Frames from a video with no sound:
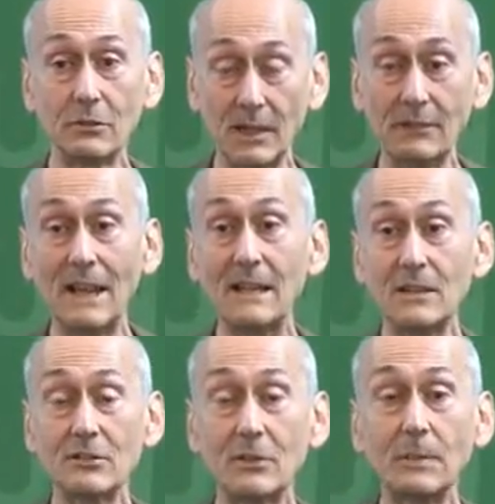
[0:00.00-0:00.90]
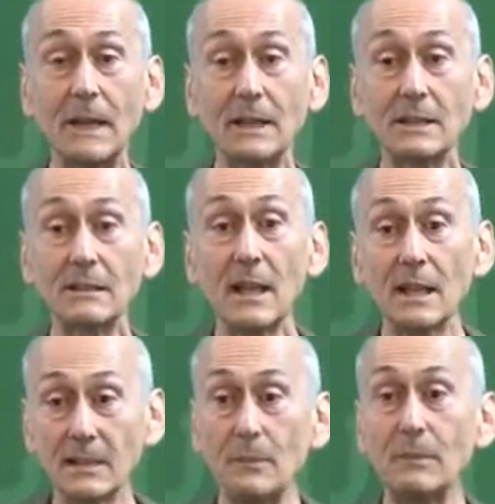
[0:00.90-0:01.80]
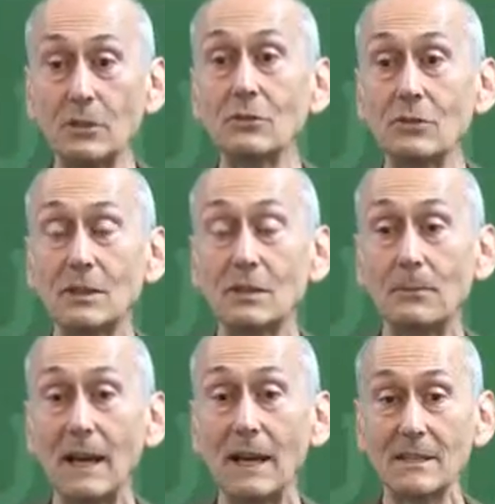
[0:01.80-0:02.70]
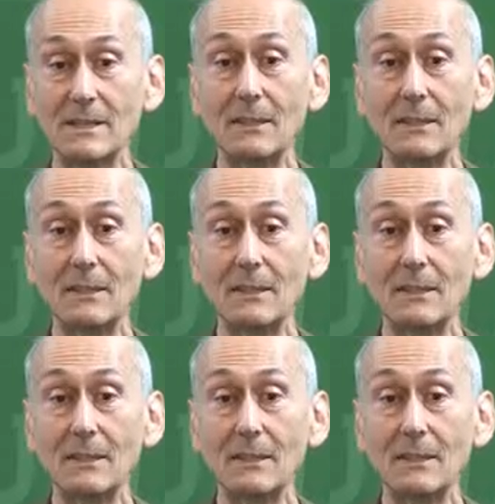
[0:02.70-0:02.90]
the advantage of open access, is going to be due to this bias.